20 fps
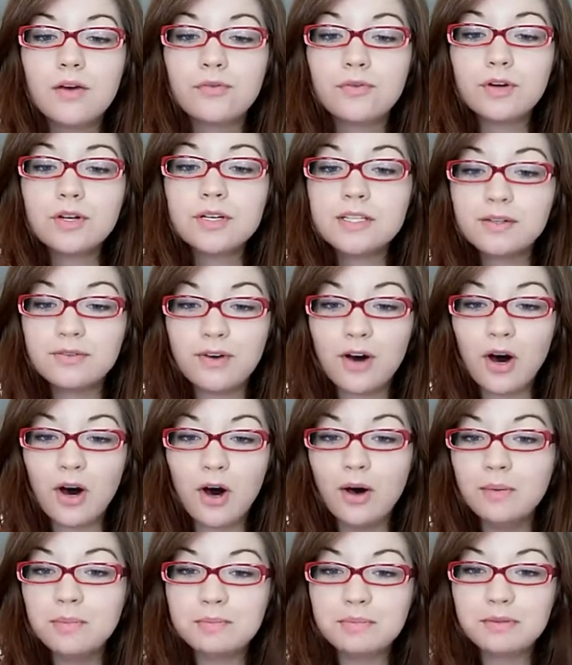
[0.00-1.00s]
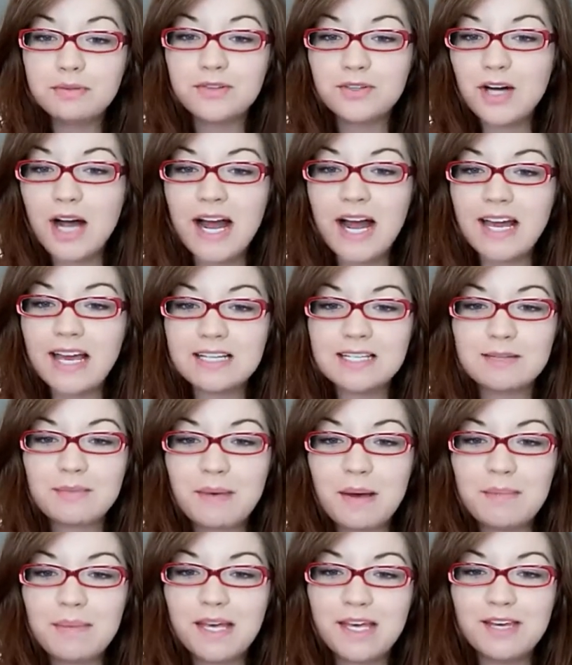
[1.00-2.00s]
first of all, before I get to
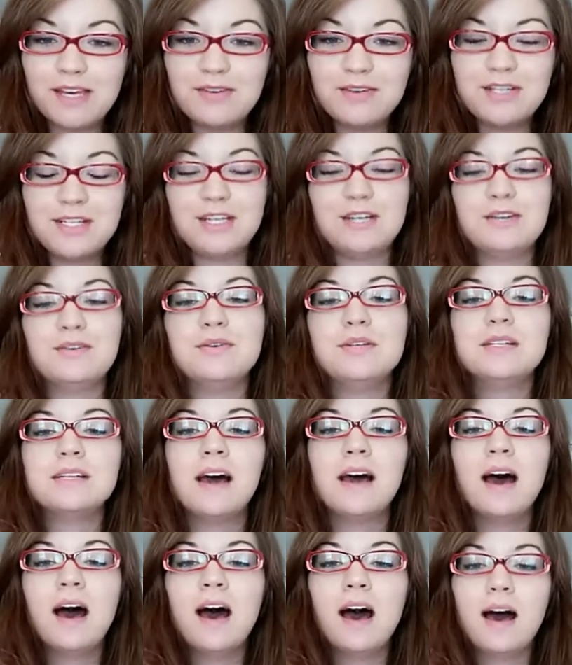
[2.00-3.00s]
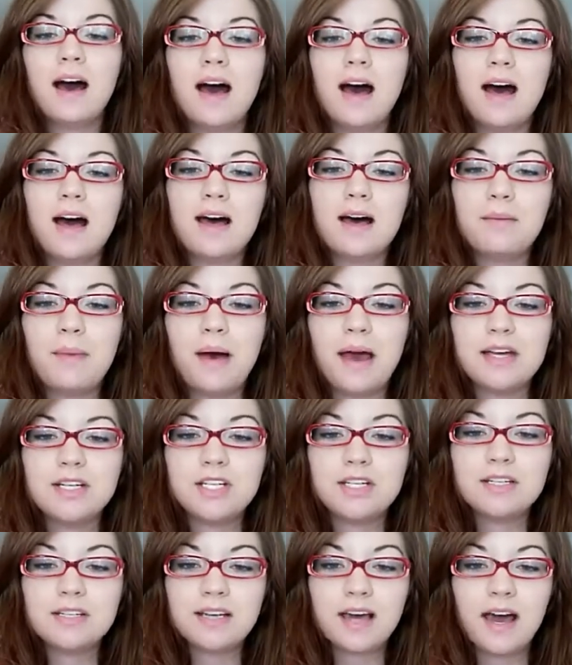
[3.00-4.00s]
my big, huge news, I
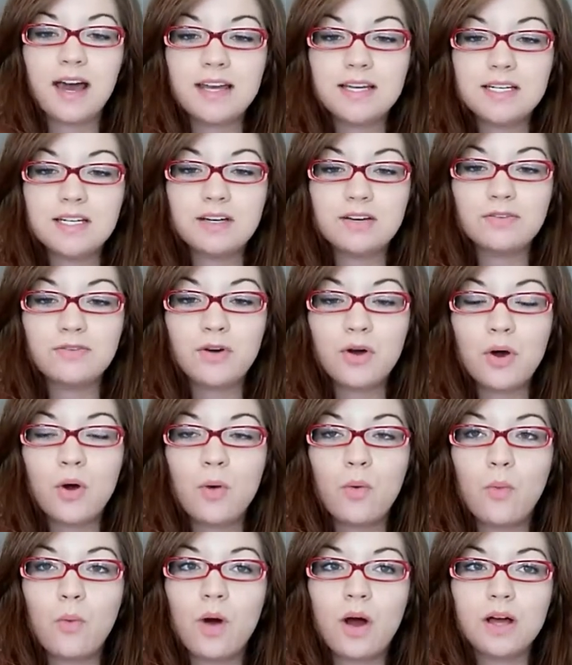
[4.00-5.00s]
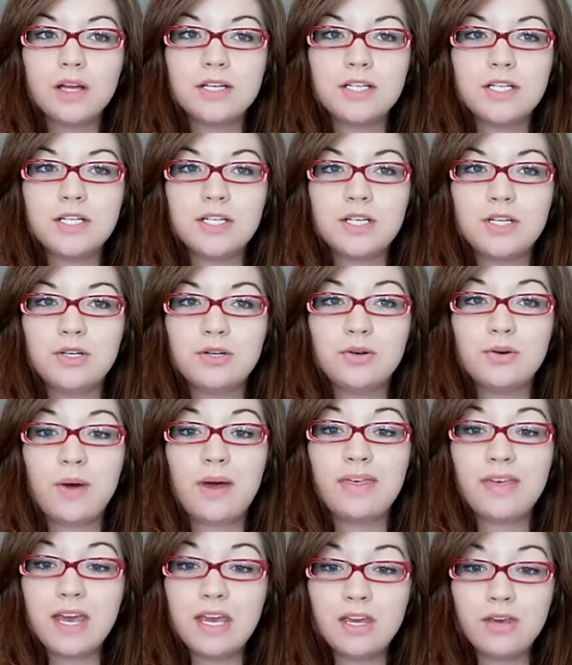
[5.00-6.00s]
just kind of want to
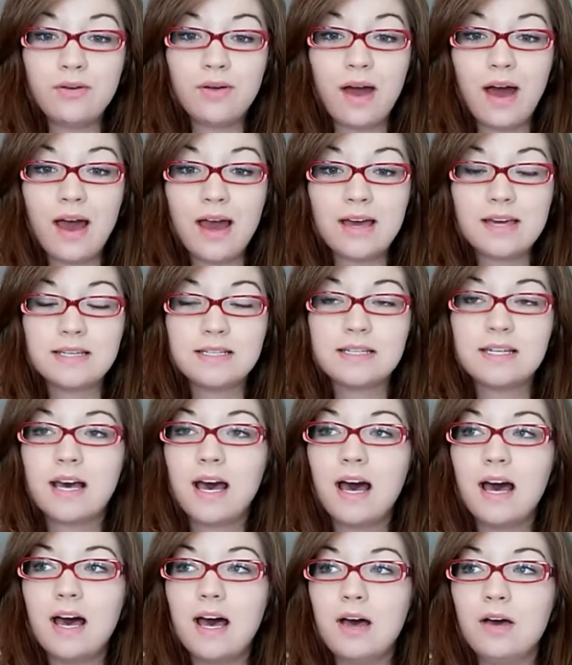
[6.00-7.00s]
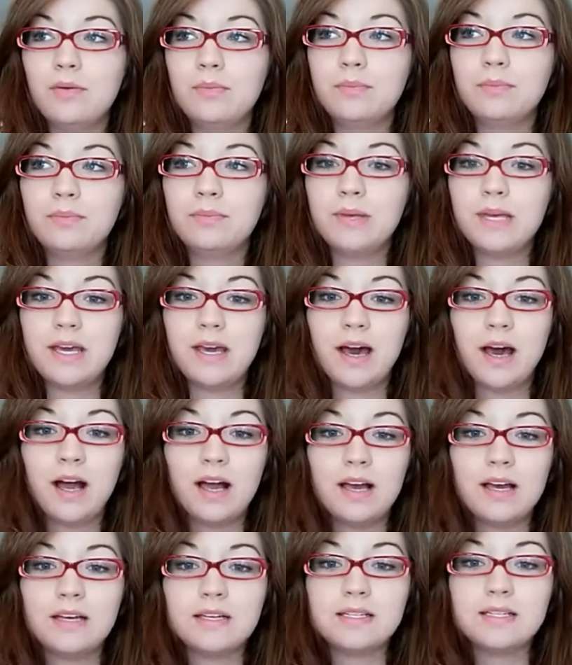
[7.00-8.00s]
thank you guys
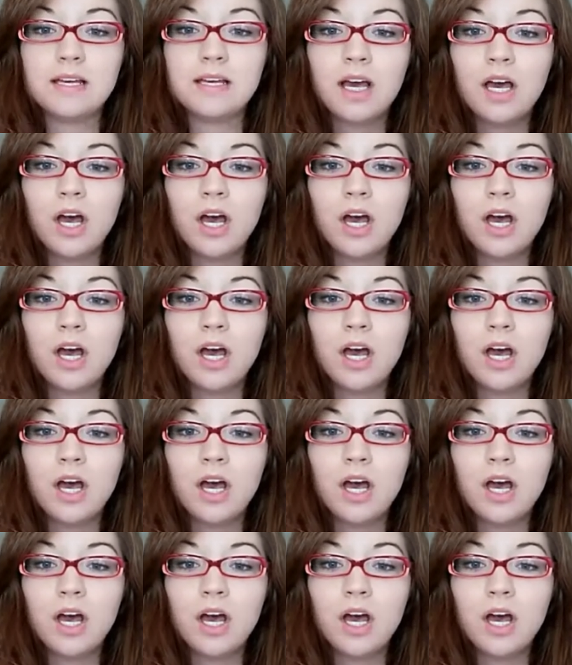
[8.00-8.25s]
because